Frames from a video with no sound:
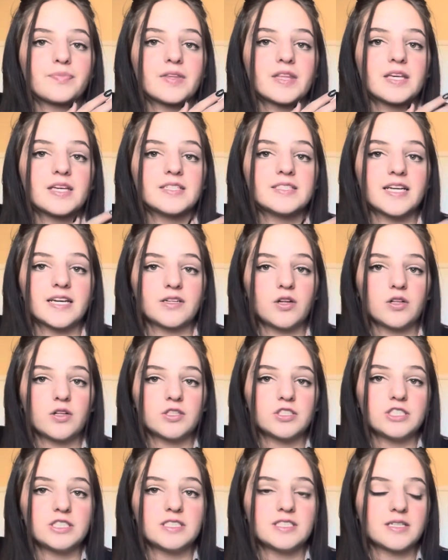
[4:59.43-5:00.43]

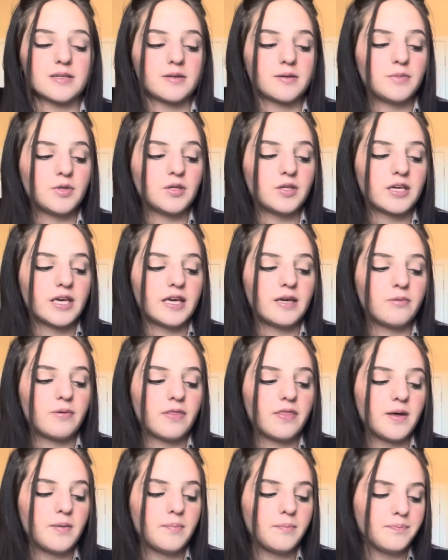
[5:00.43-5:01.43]
technology to communicate with
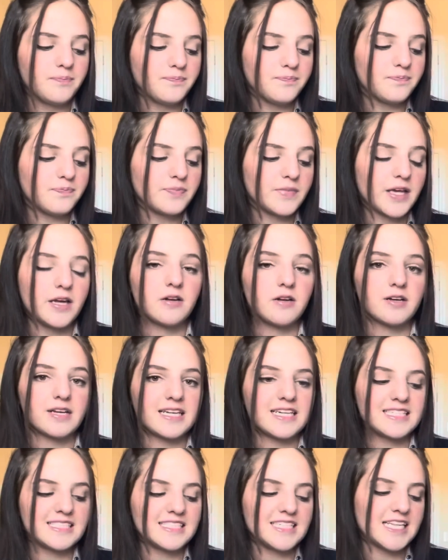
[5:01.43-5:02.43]
them, and I'll get
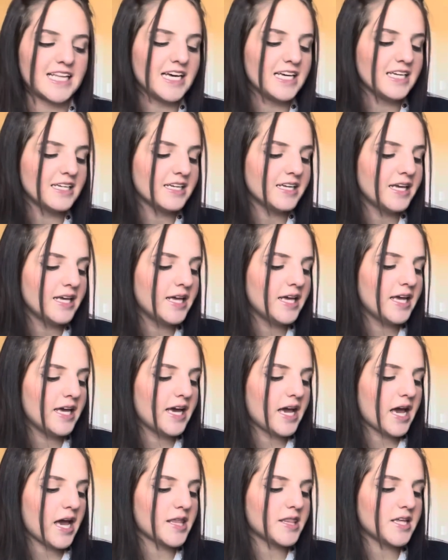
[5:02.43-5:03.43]
into that.
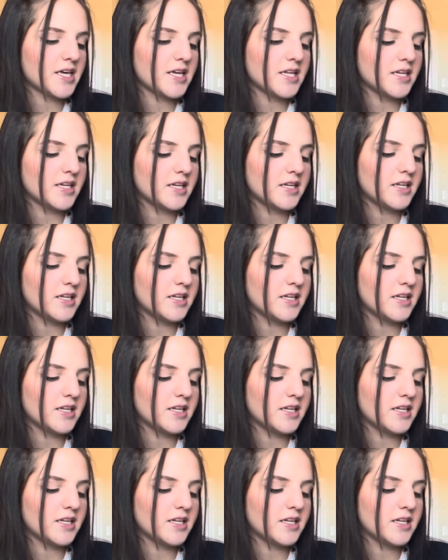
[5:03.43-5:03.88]
And then